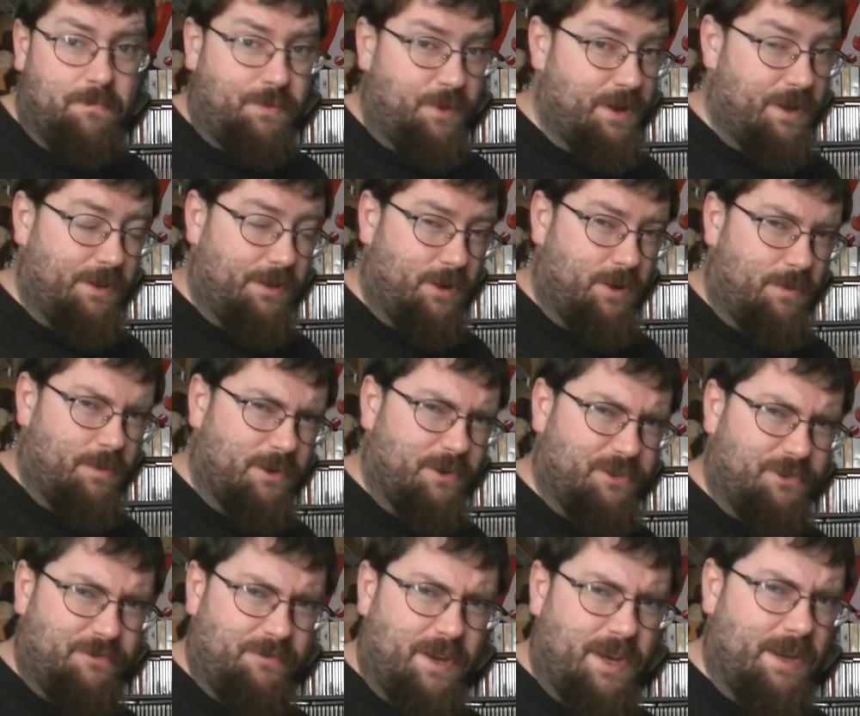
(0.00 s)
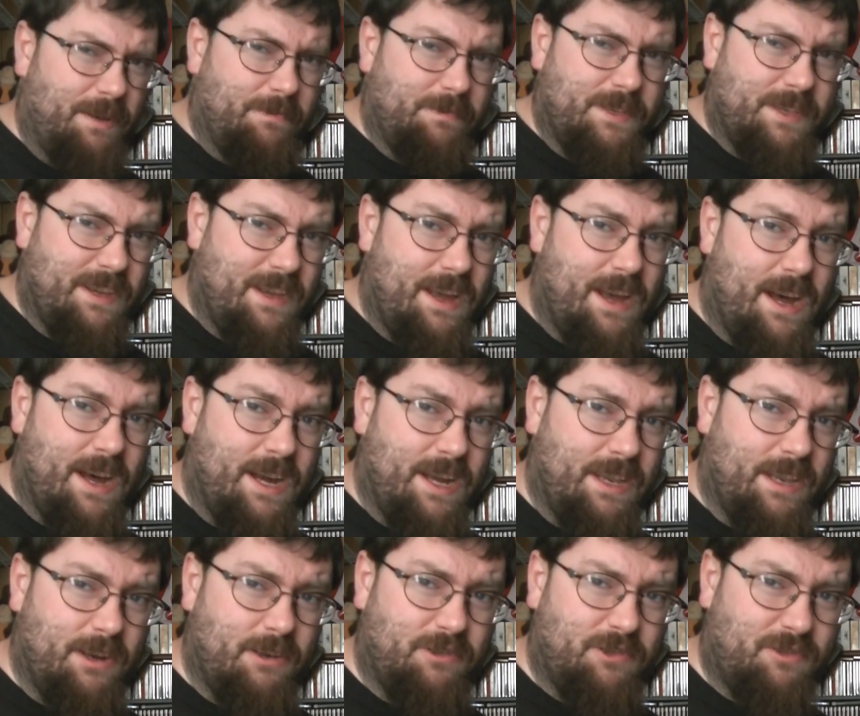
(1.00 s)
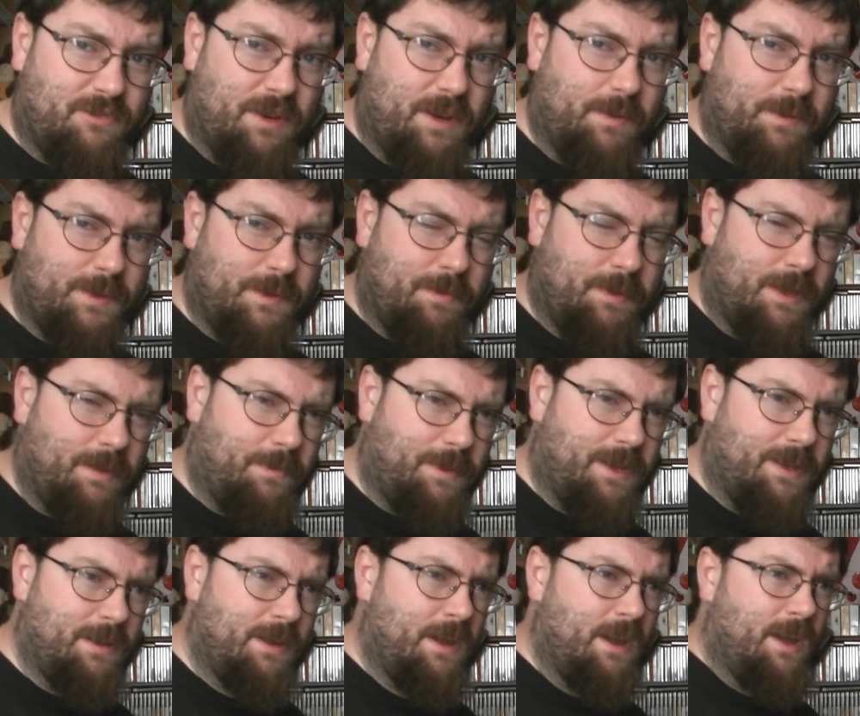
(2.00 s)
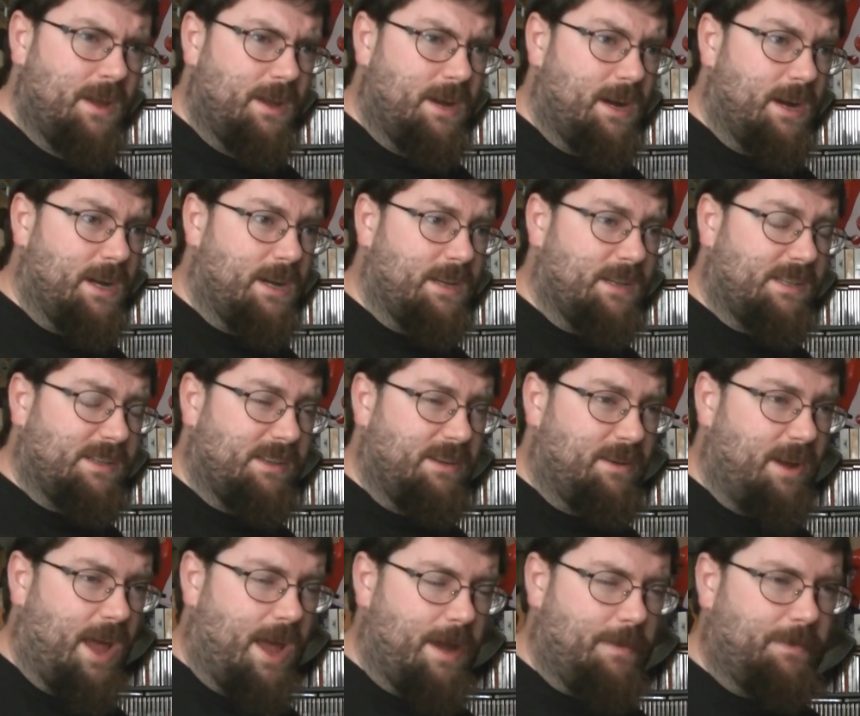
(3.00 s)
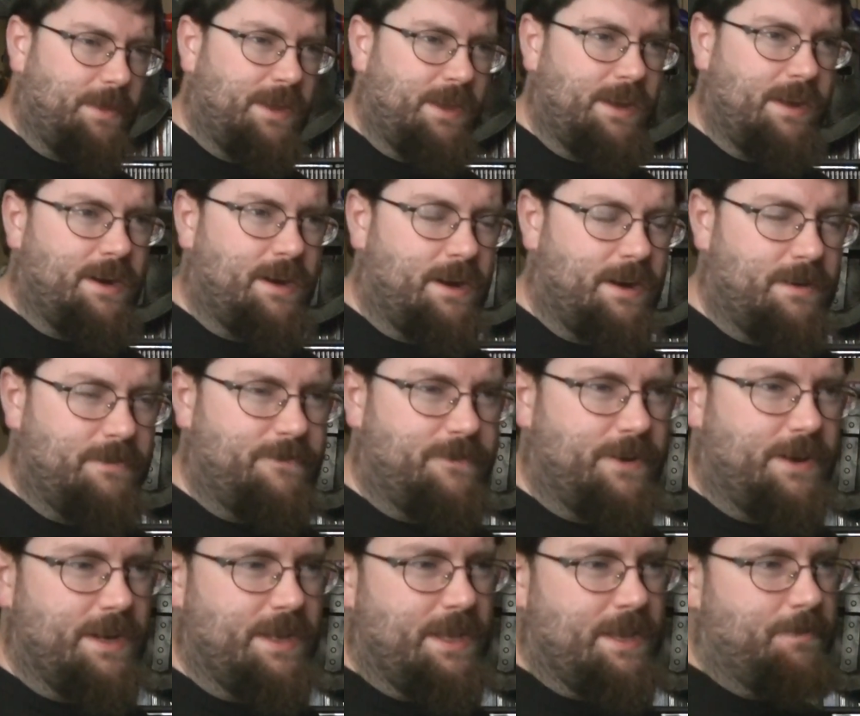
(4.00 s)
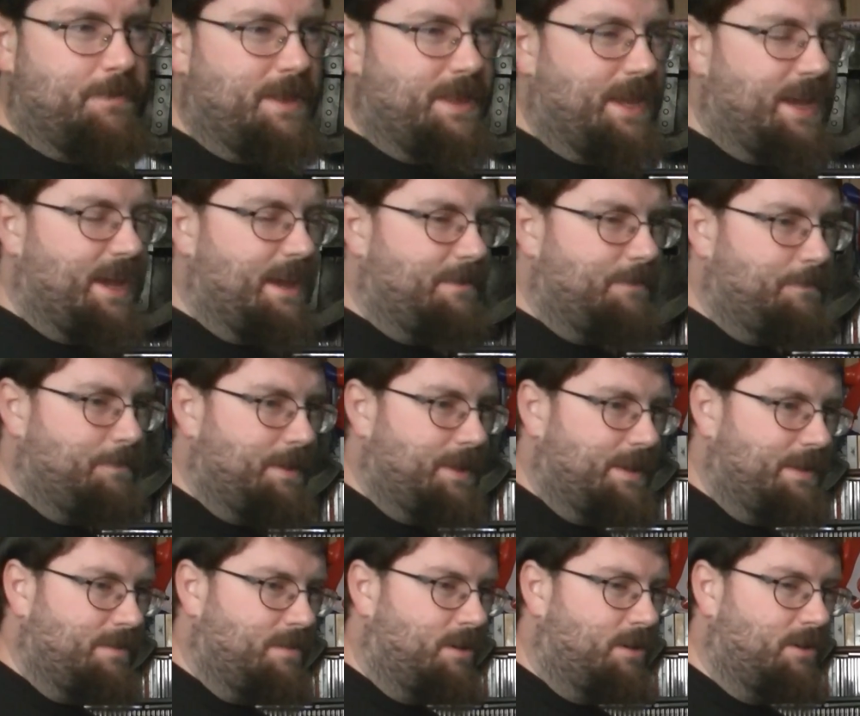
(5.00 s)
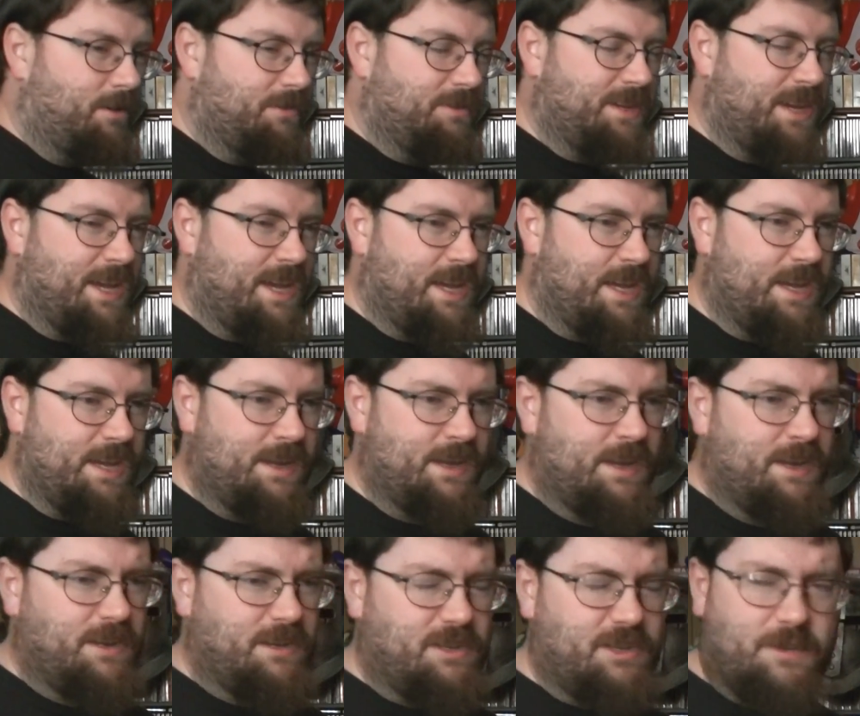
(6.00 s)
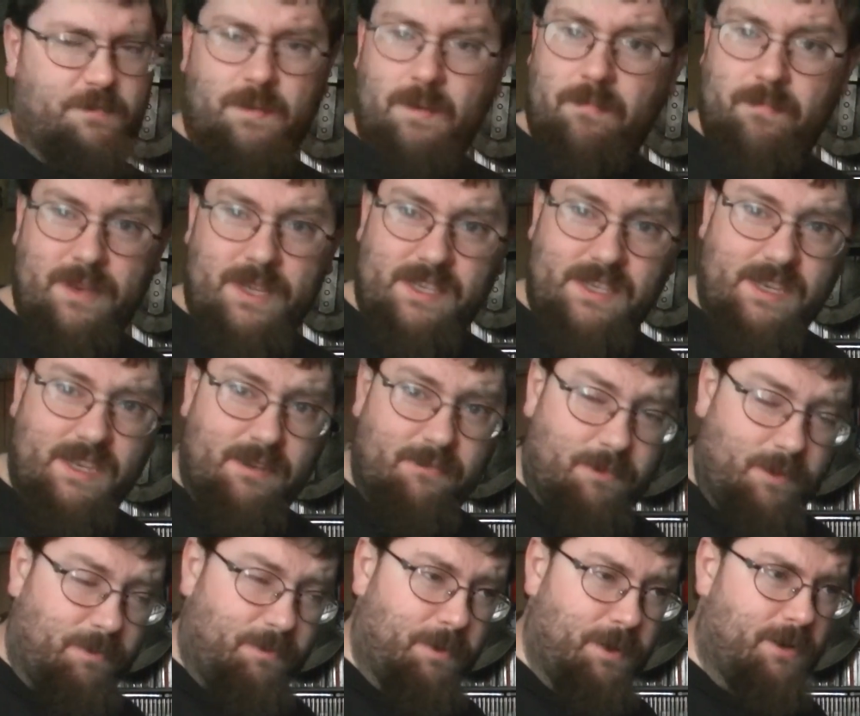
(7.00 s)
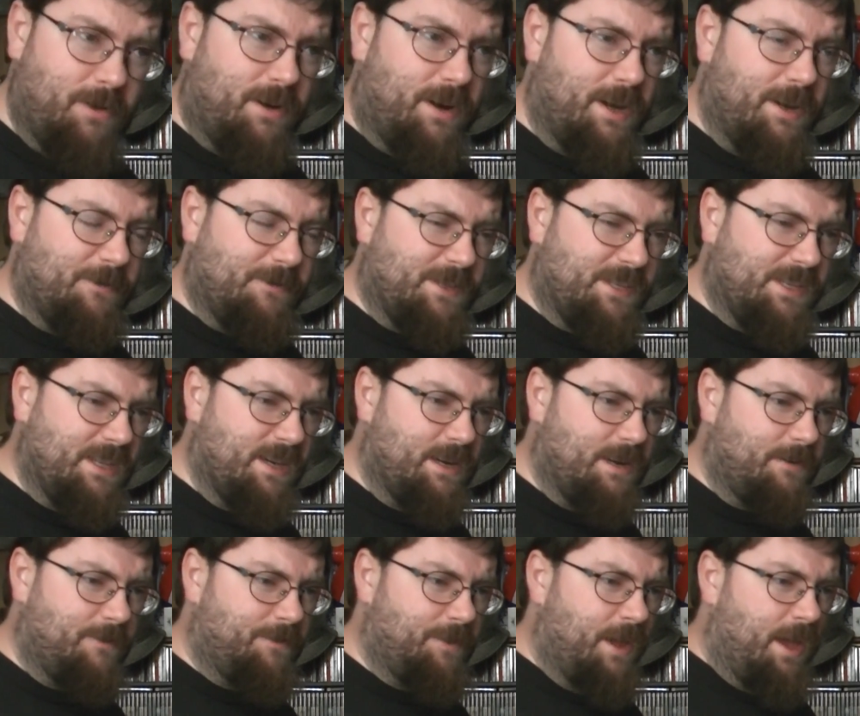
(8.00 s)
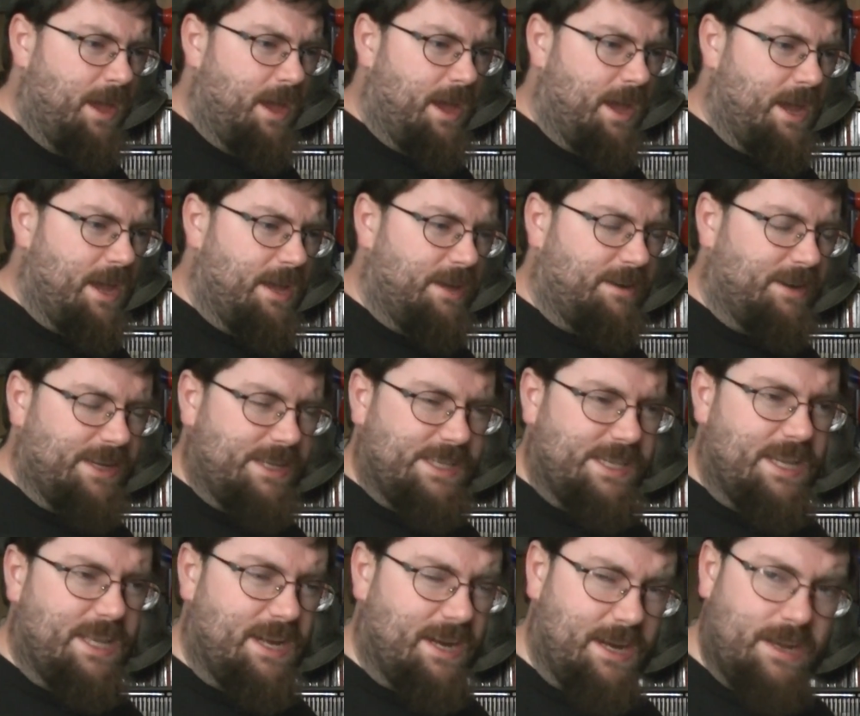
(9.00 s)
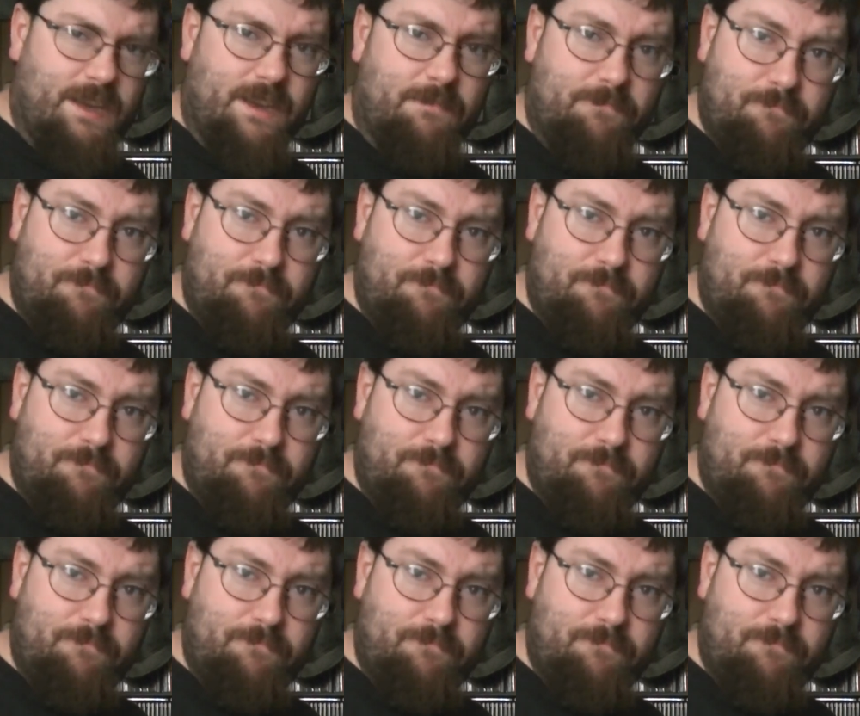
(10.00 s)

pretty normal. Streams, I know streams have been a bit uh, still happening on Friday, but they haven't been all day. Just been busy with real life stuff, and like I said, I